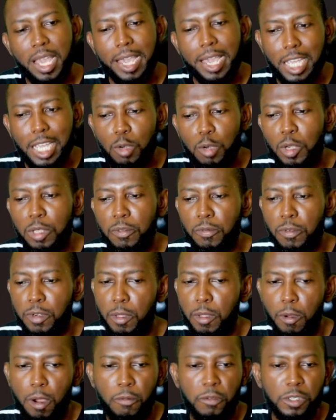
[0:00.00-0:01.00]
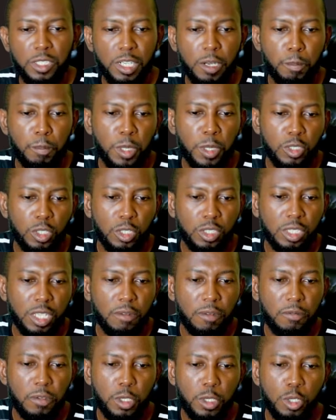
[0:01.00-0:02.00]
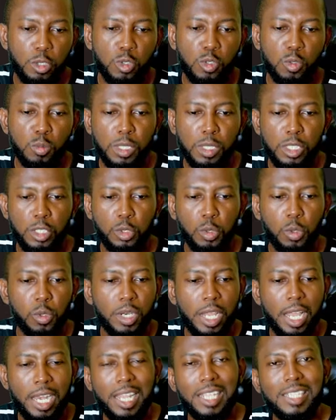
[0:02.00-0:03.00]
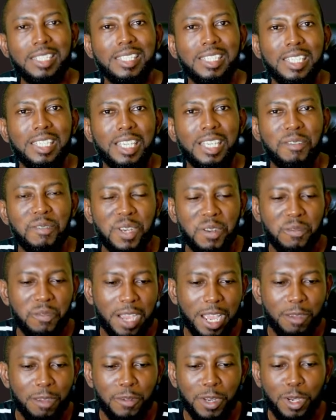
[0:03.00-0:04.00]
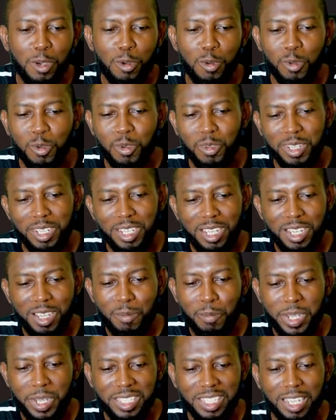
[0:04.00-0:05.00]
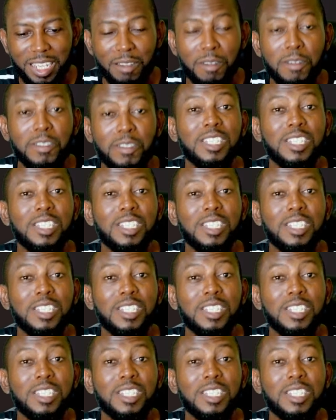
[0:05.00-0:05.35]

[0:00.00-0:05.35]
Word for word: I can't wait for the official pictures and videos to be shown and let's see even if I even look better.